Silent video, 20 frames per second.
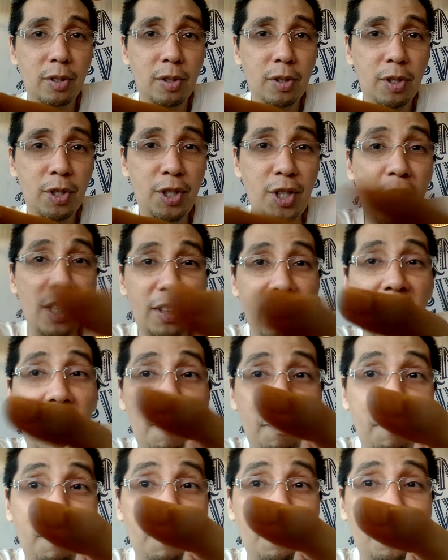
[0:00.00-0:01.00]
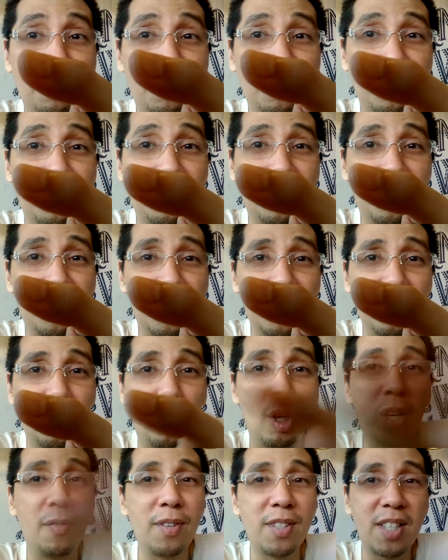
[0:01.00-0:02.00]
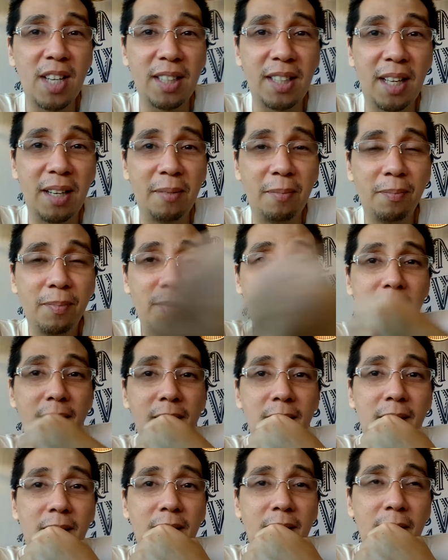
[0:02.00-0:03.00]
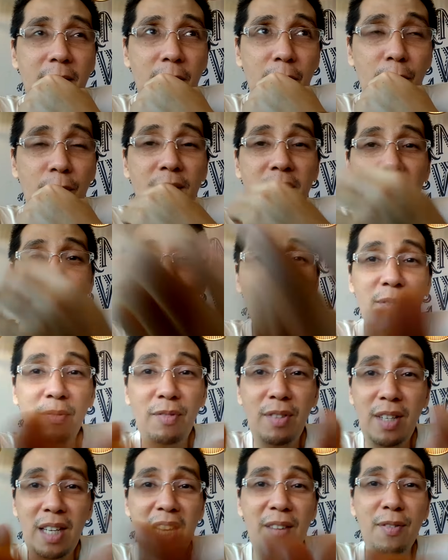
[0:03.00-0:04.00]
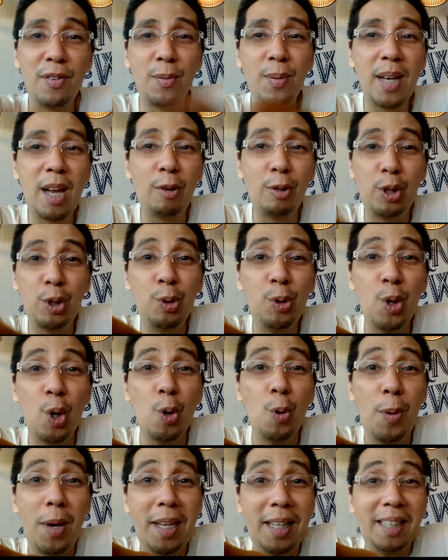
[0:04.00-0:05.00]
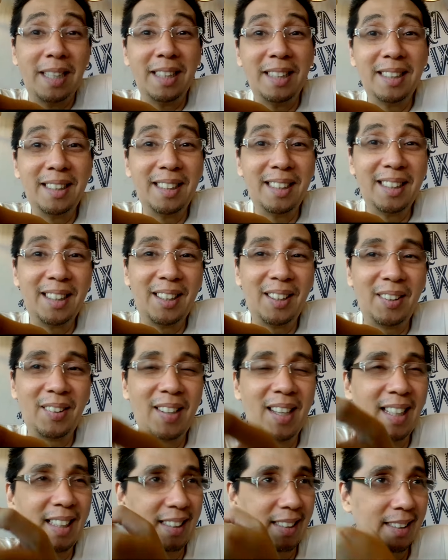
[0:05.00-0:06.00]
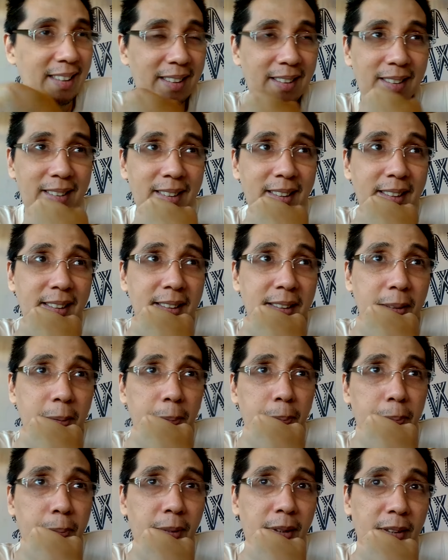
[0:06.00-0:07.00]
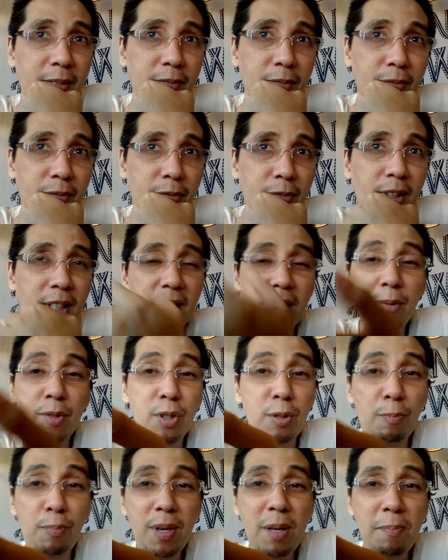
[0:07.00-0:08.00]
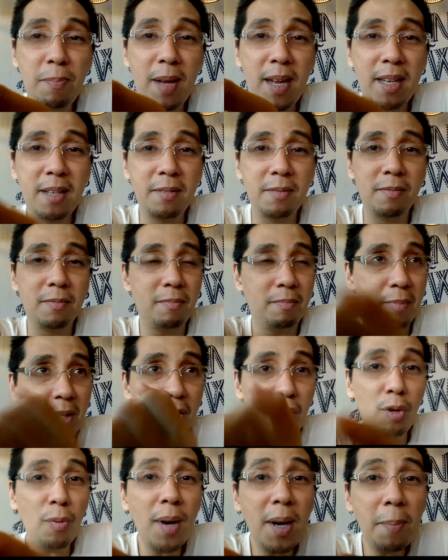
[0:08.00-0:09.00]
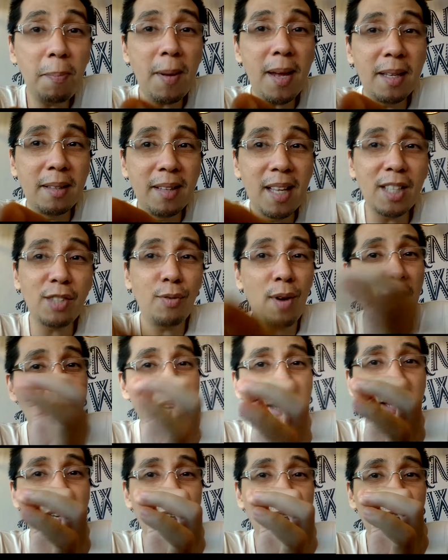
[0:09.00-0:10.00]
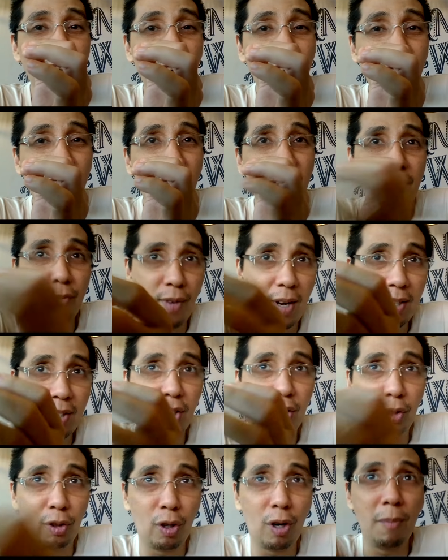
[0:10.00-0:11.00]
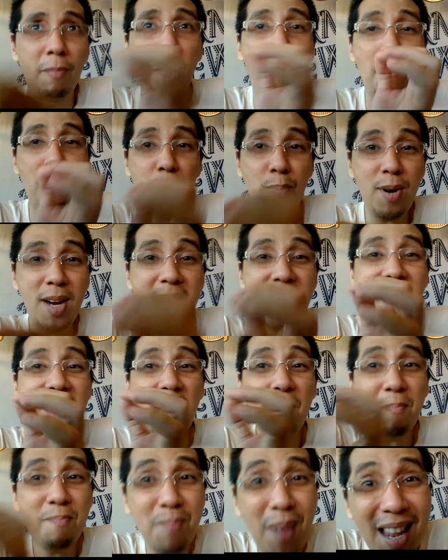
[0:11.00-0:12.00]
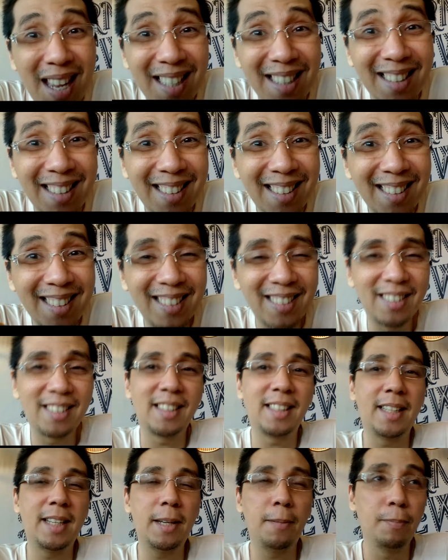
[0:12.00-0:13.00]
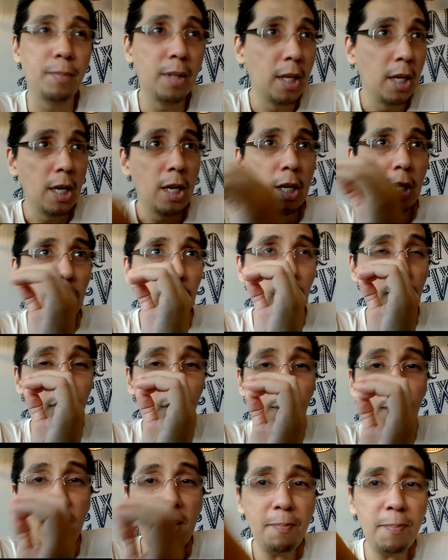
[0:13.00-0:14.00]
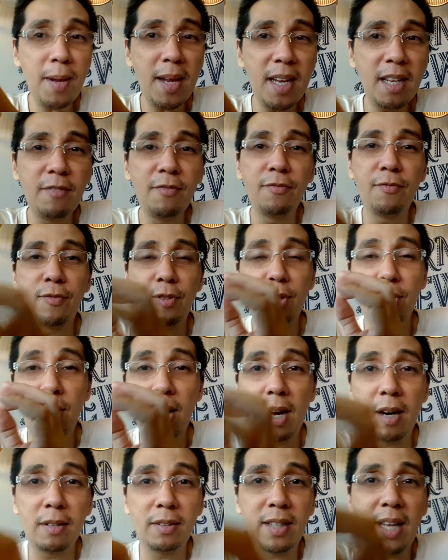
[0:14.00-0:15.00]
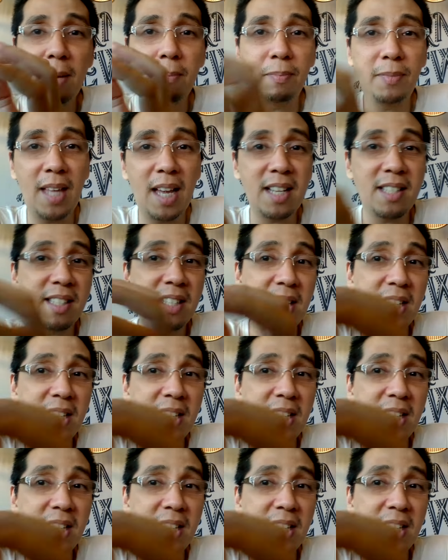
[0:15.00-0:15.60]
shot up all of a sudden, without you knowing, right? But when it comes to prepaid, it's already paid. That's why the term prepaid. You've already paid for your airtime, text, and